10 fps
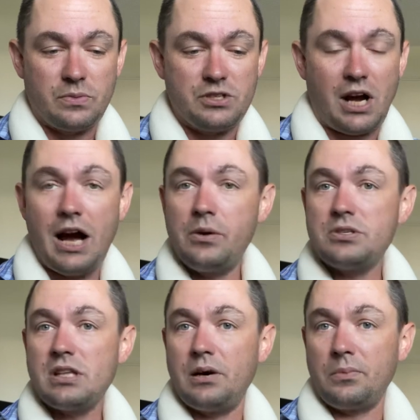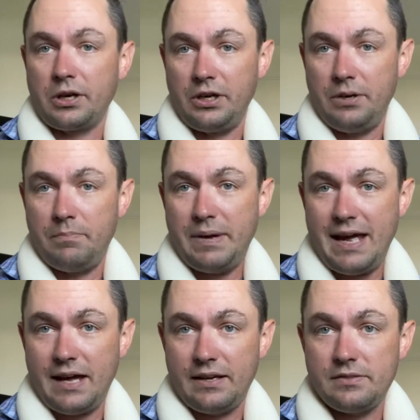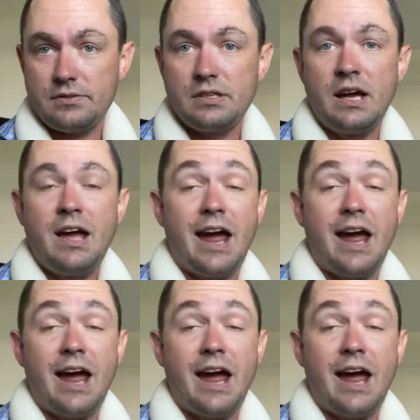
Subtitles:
which I always thought were good pants.